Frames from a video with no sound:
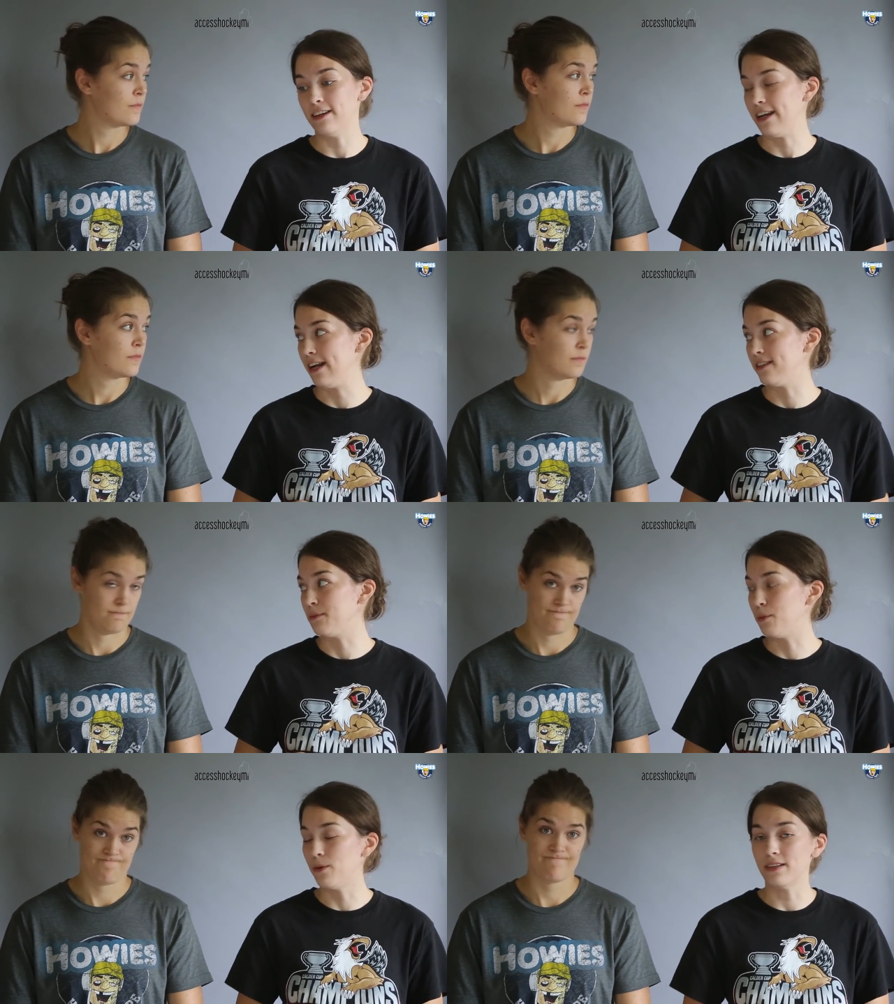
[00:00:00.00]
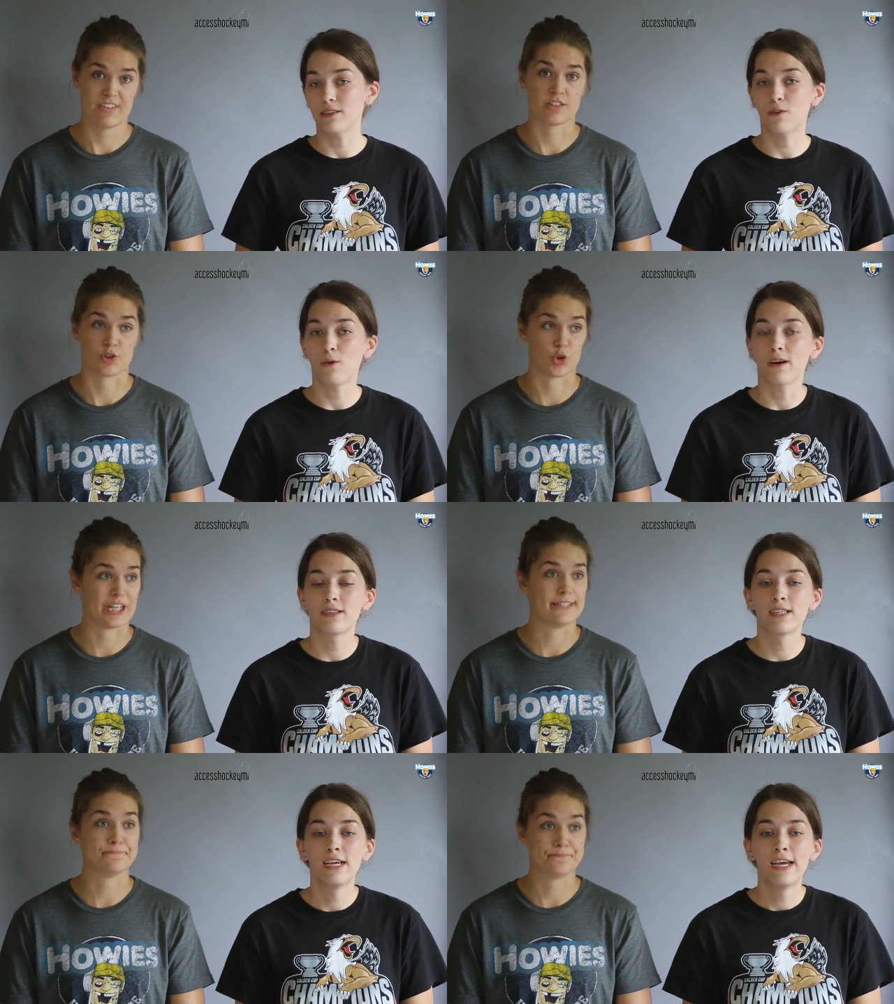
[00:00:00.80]
Speaker 1: going to add some points, of
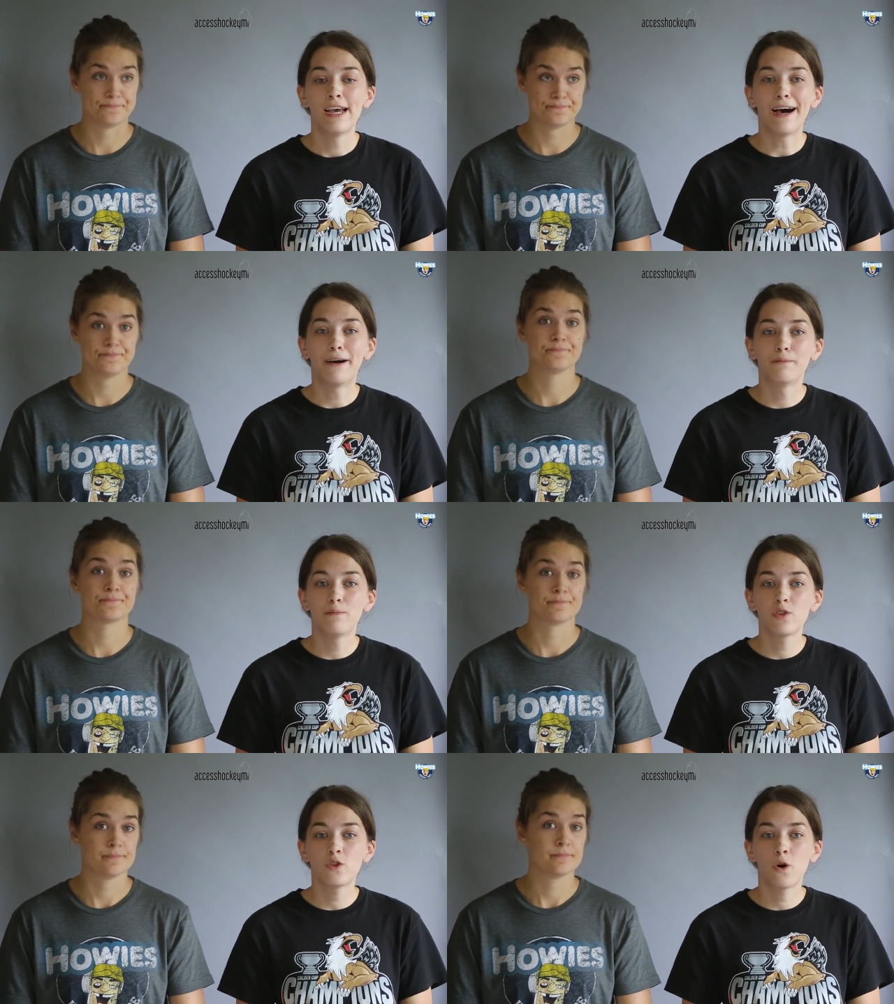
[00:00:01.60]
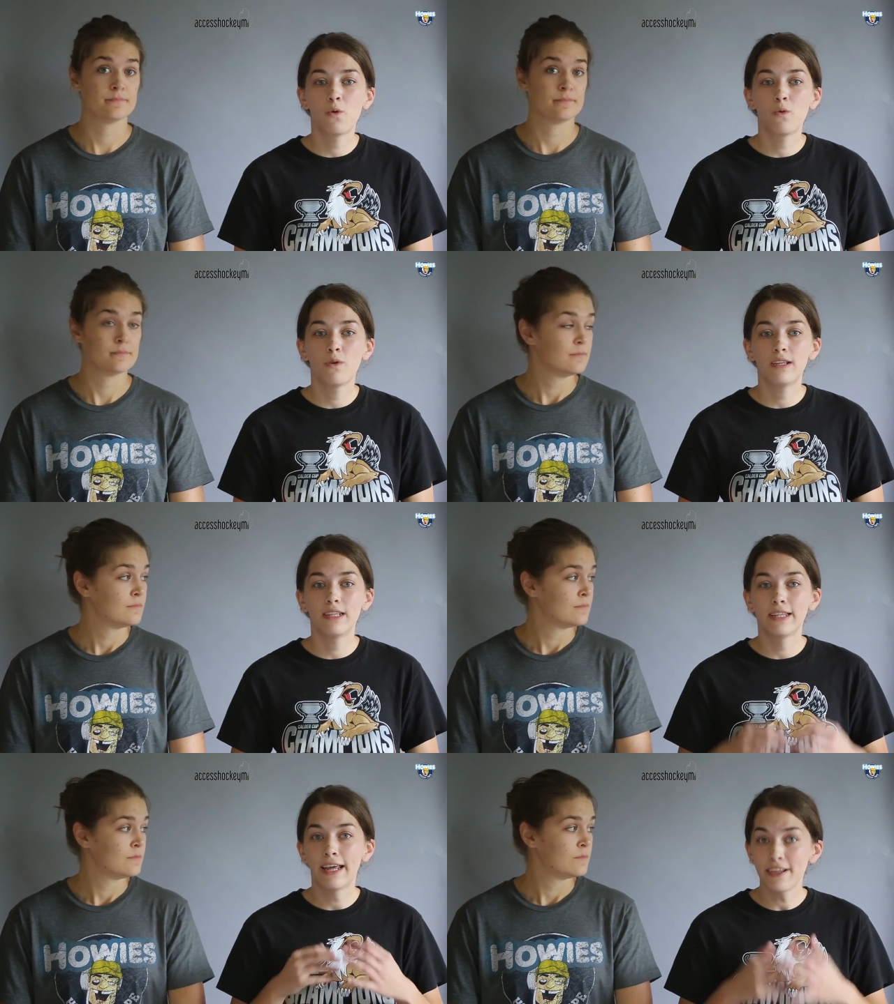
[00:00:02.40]
course. Grit. Um, so
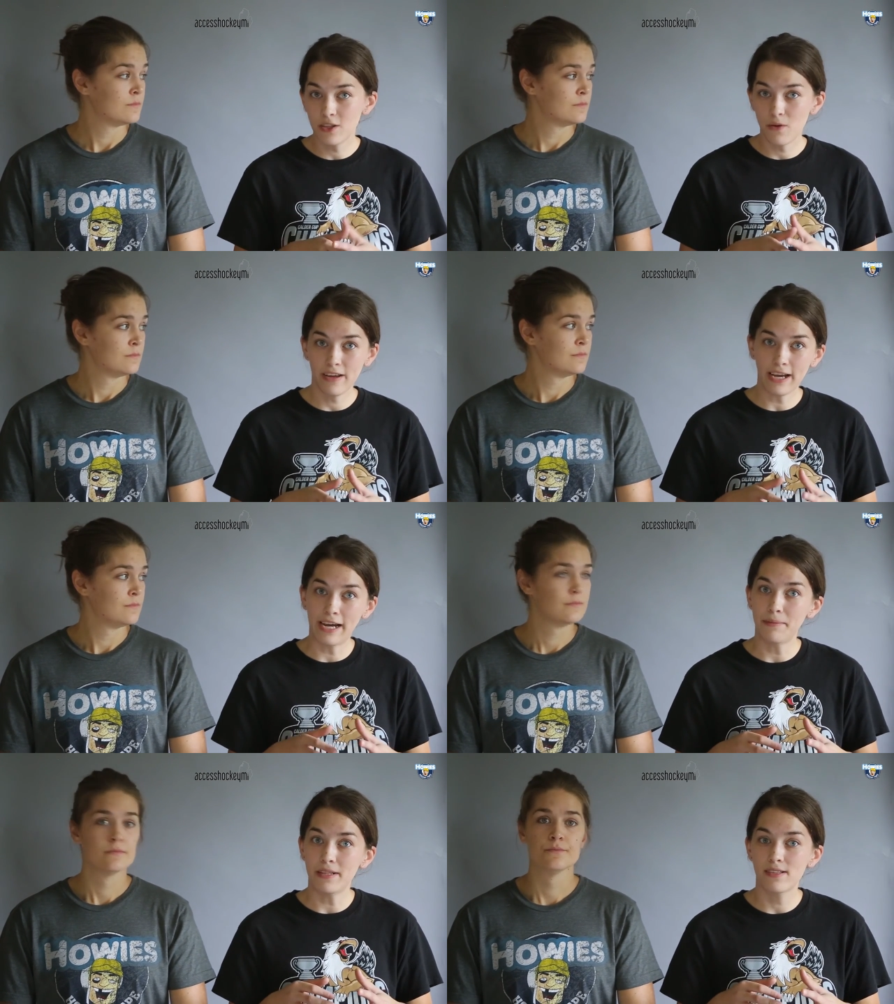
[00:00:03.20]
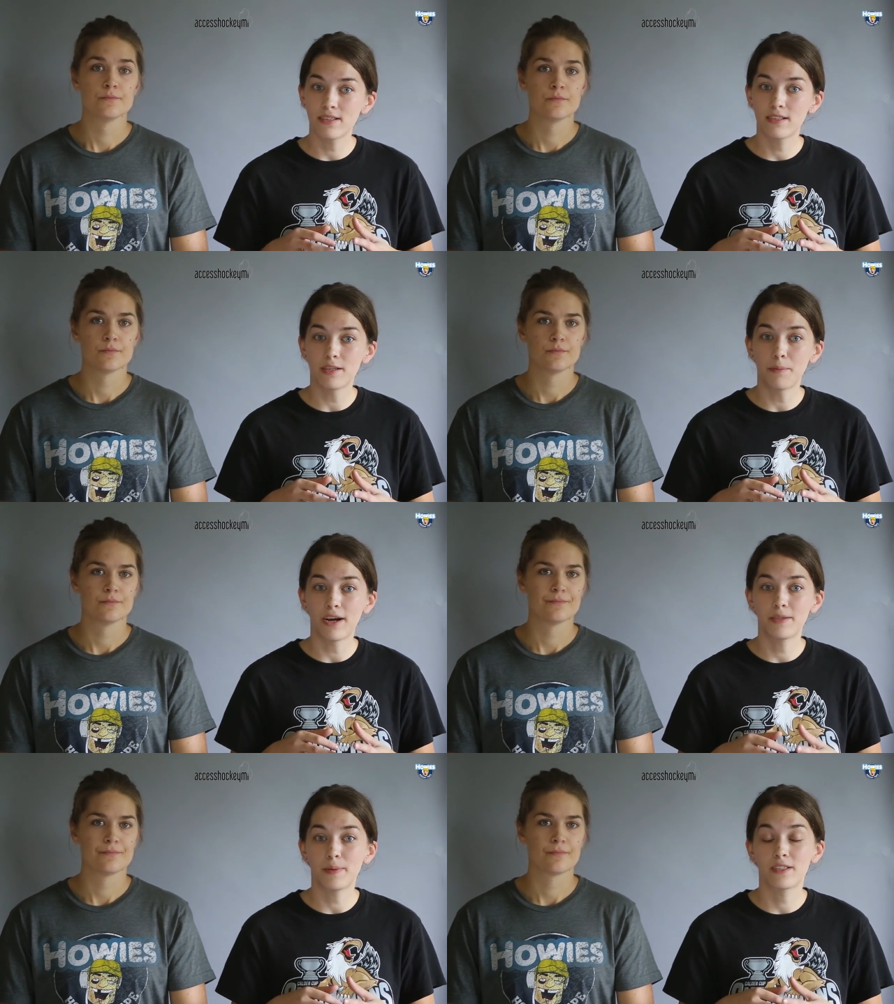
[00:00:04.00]
let us know in the comments some
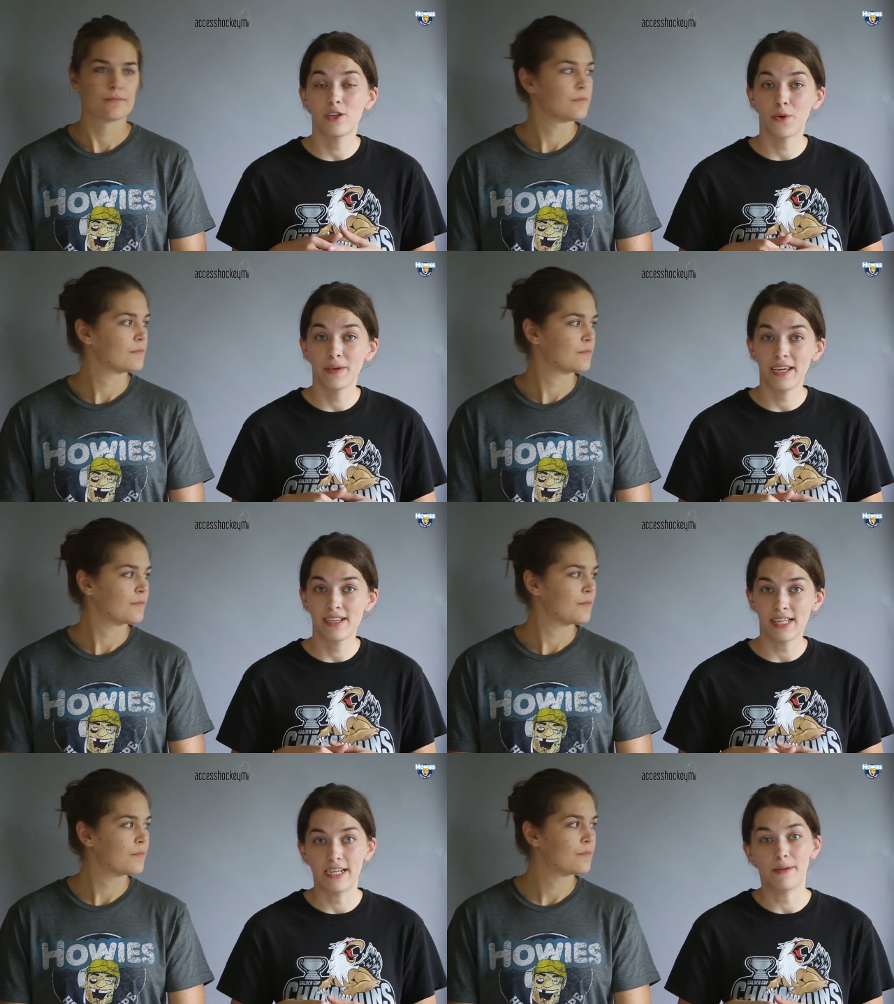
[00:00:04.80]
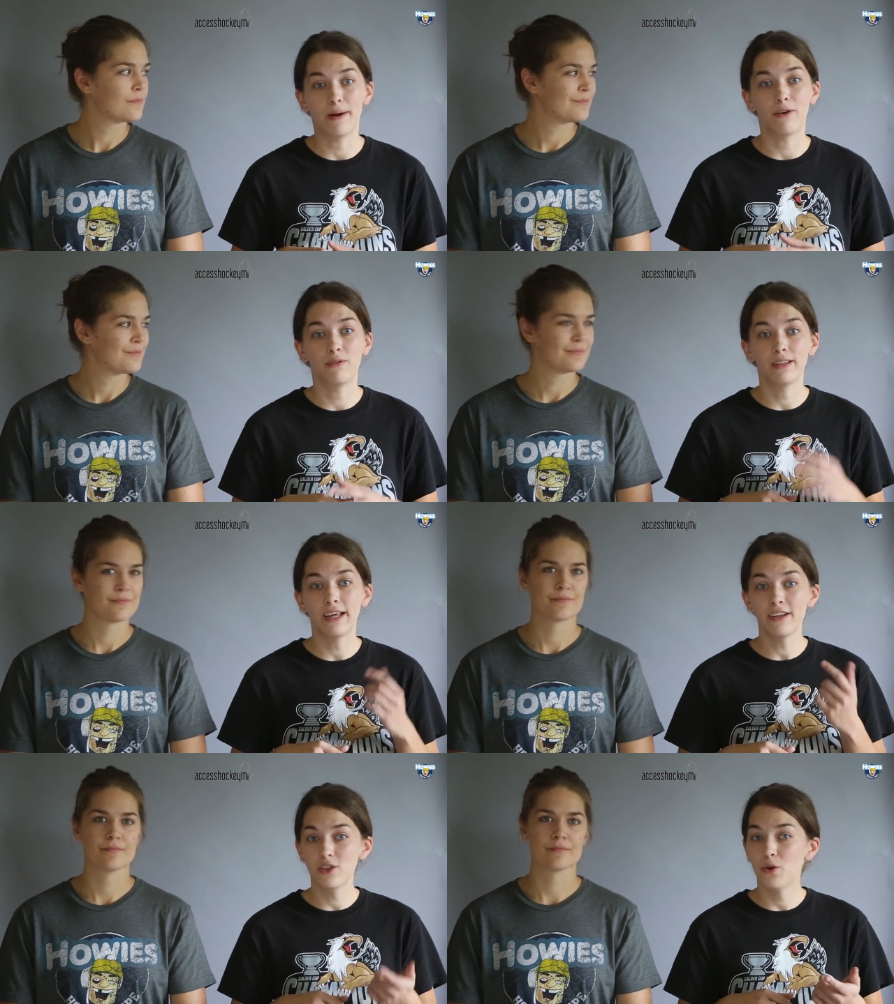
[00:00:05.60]
prospects that you're really excited about.
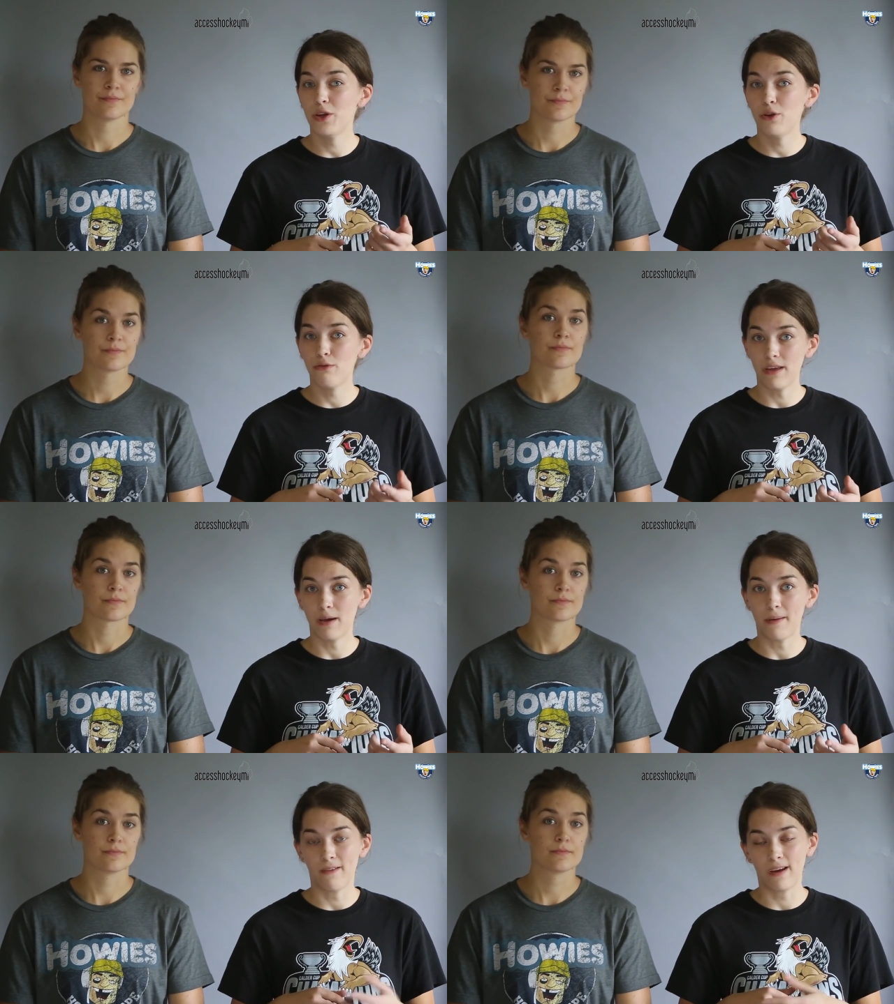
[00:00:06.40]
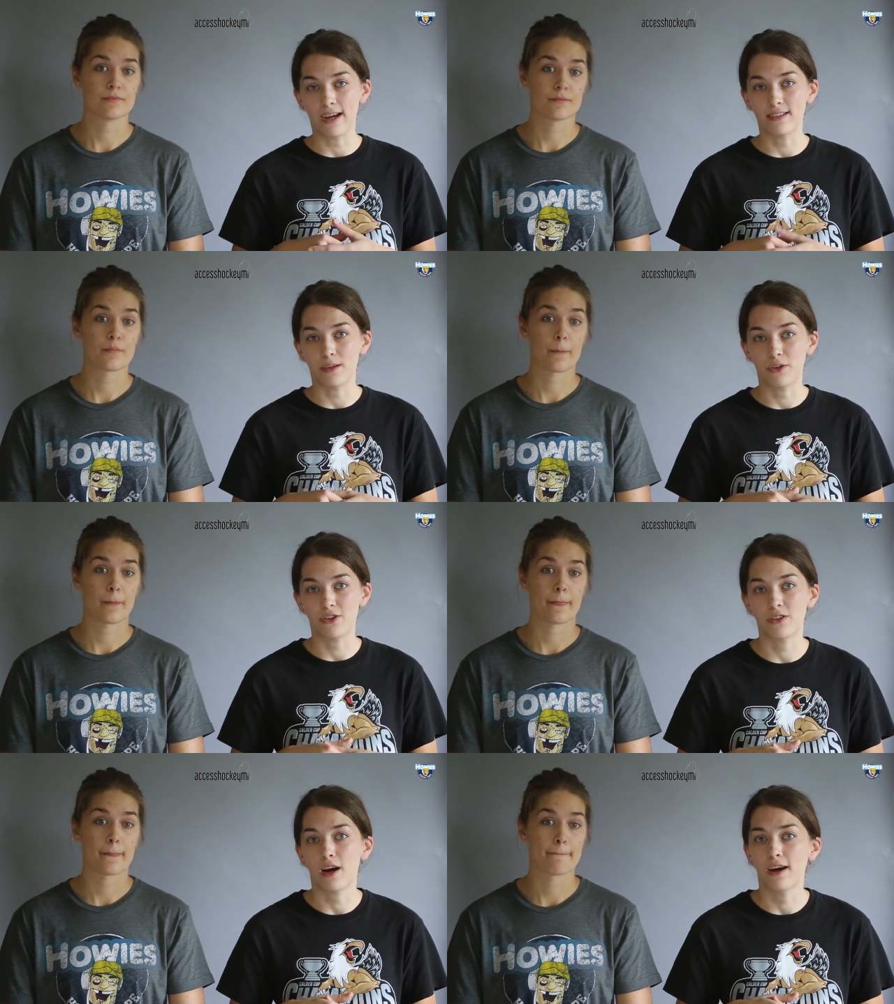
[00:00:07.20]
Let us know what you think about mm-hmm. the guys that we
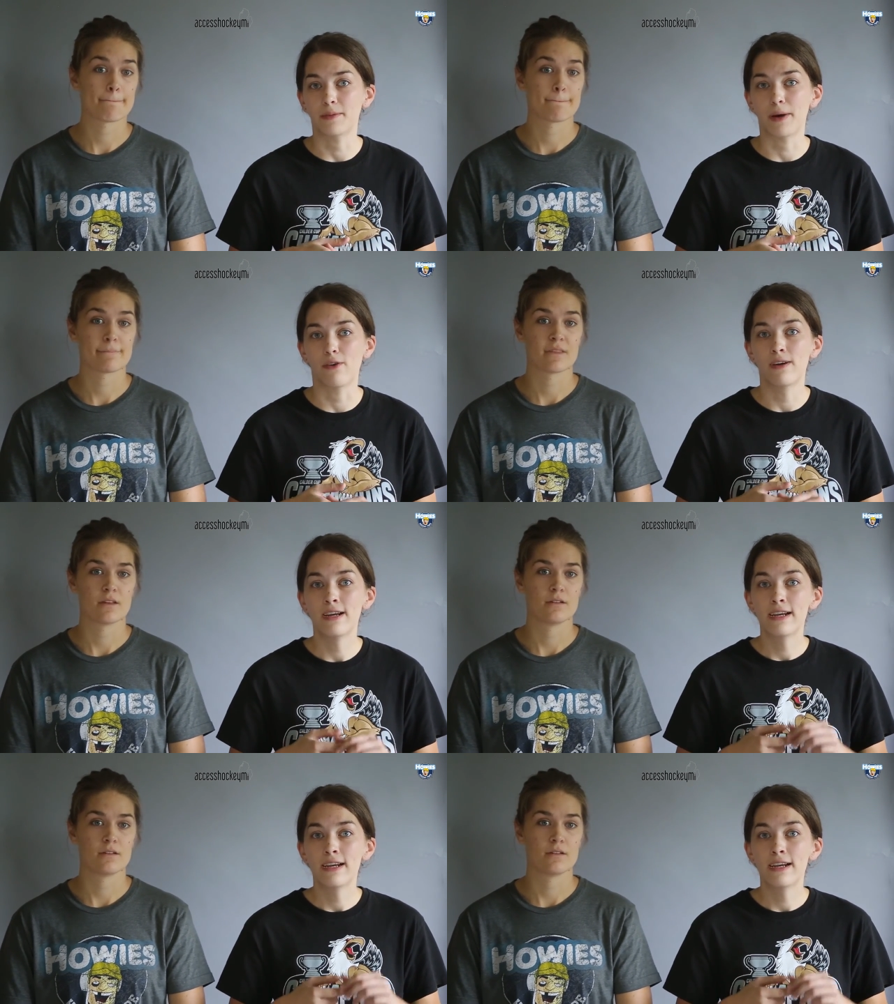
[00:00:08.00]
just talked about.